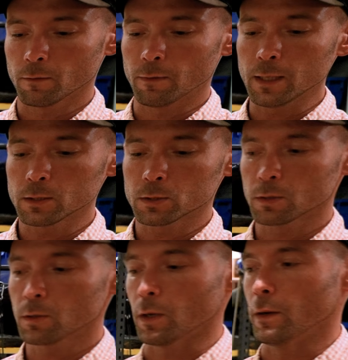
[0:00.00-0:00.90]

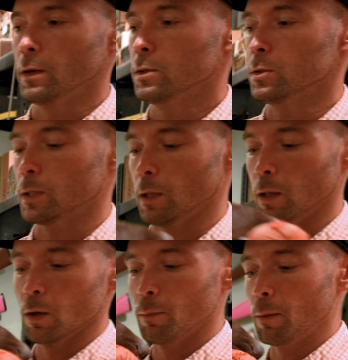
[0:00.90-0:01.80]
Fetch. Good. You see a
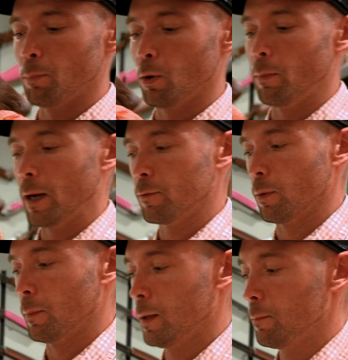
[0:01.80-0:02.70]
little bit of pullback
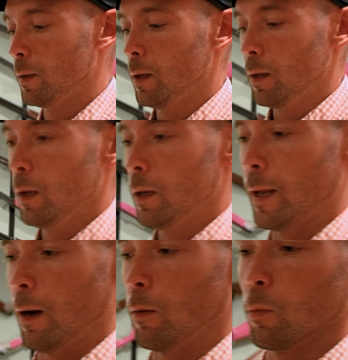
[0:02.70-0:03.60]
from him.
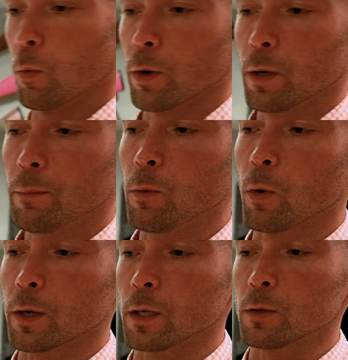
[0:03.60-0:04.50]
Now, we're going to be
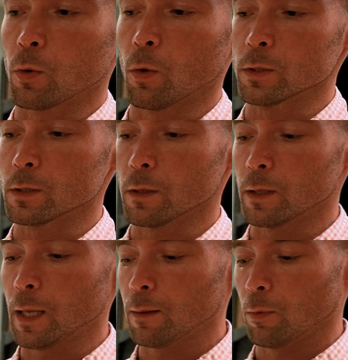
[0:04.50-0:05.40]
working towards the
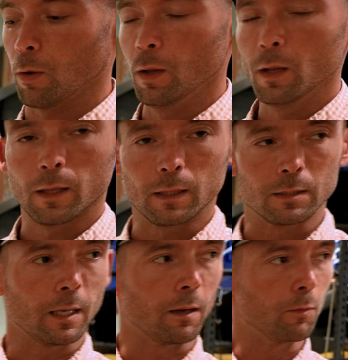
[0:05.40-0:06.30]
table. Like I
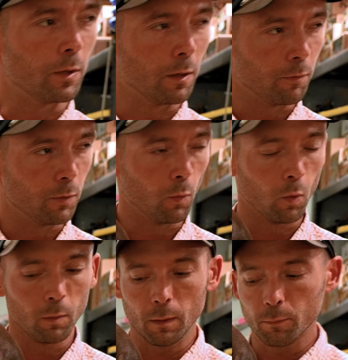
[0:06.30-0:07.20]
said, we did a few
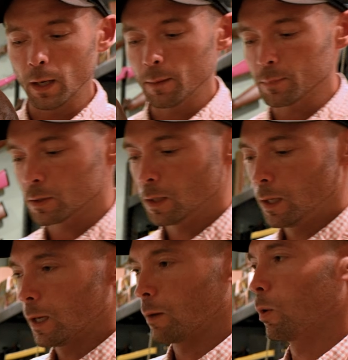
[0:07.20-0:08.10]
warm-up reps,
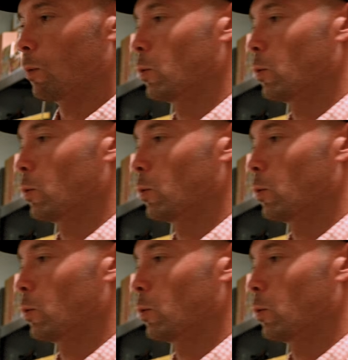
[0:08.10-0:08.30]
and what